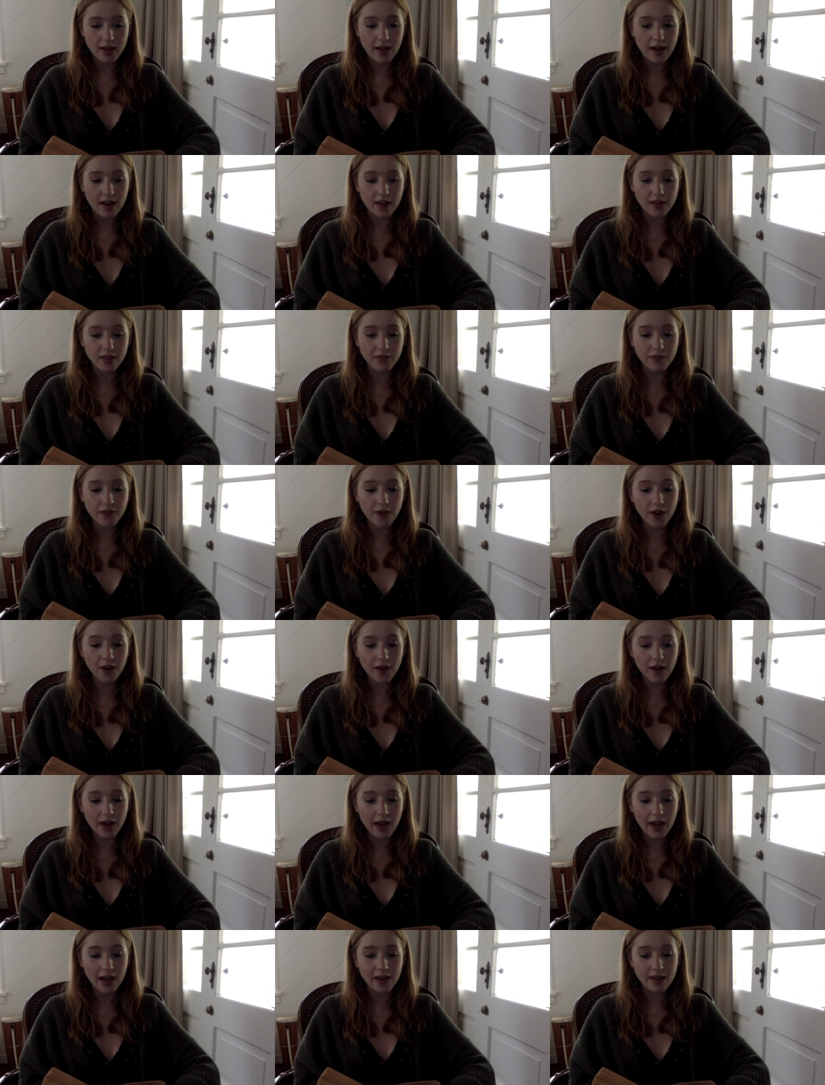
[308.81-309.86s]
at the
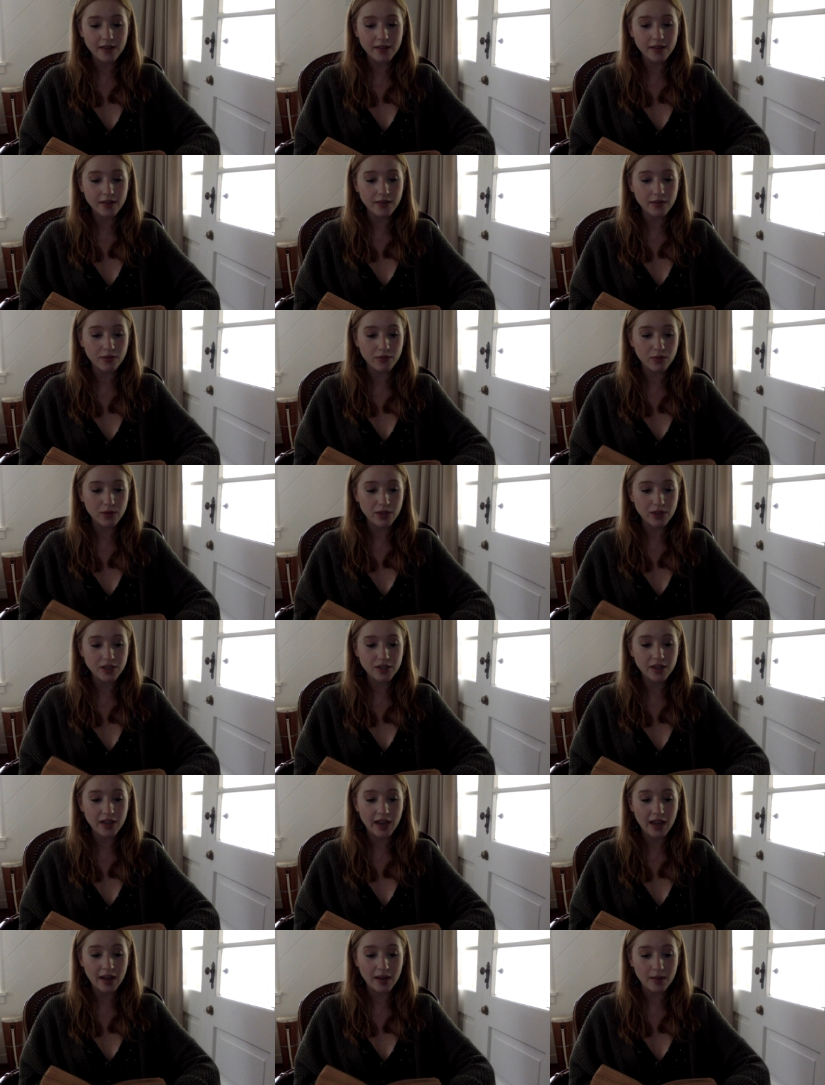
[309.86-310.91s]
far end of which
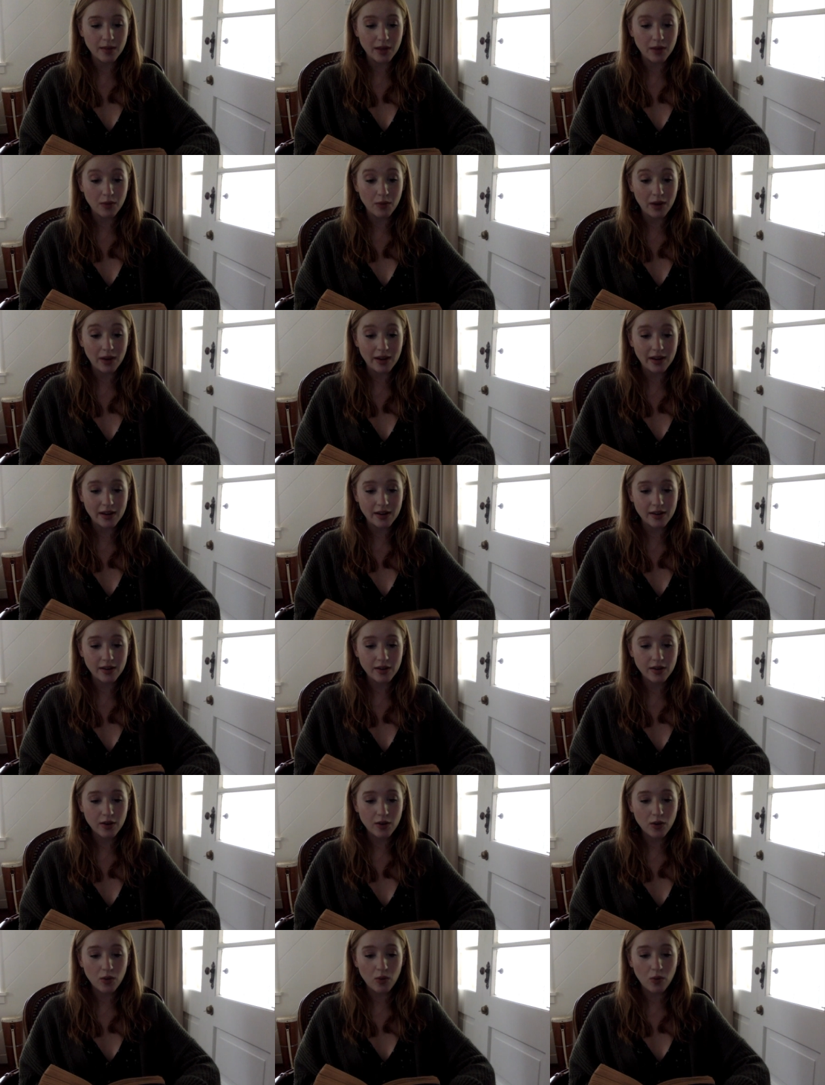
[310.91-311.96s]
the enemy waited,
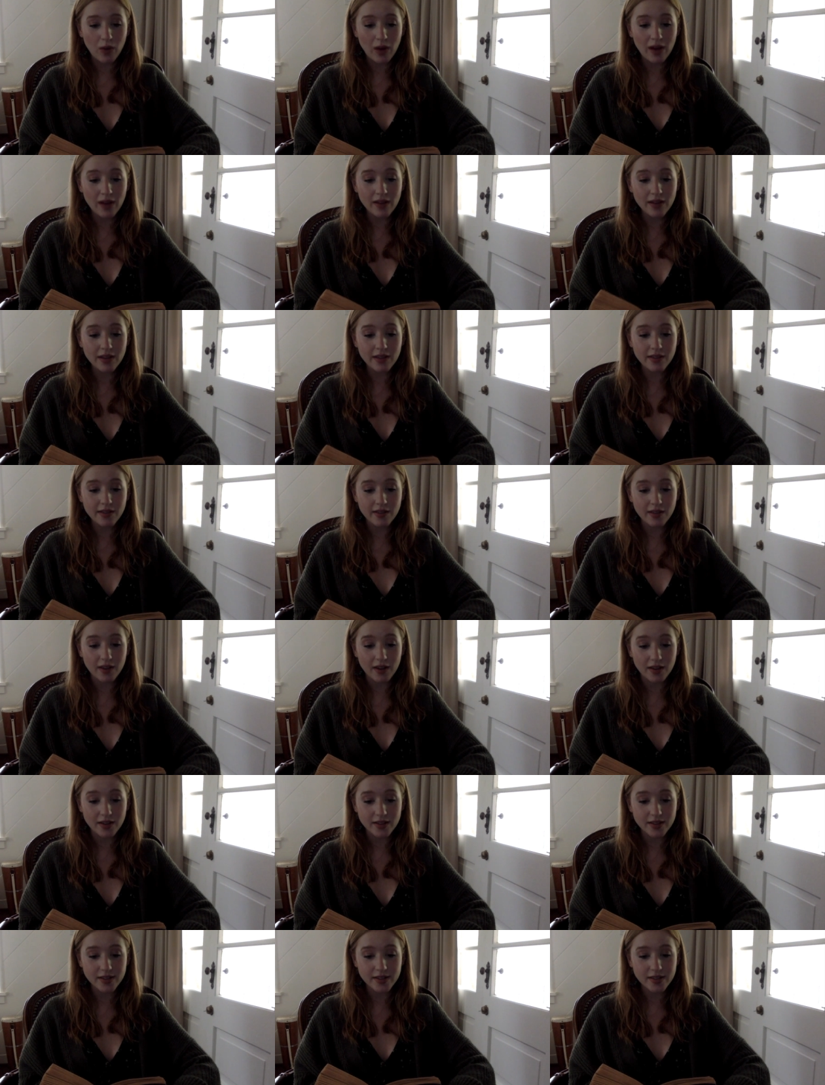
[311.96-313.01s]
well
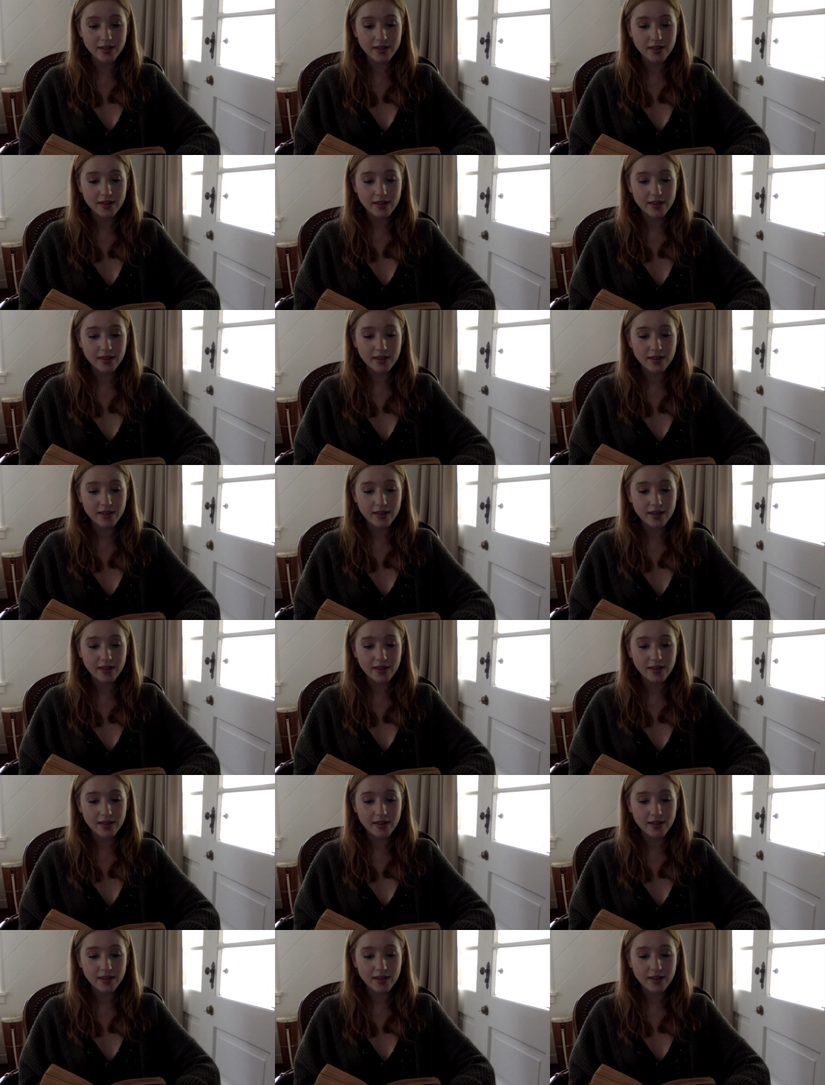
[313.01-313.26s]
ensconced.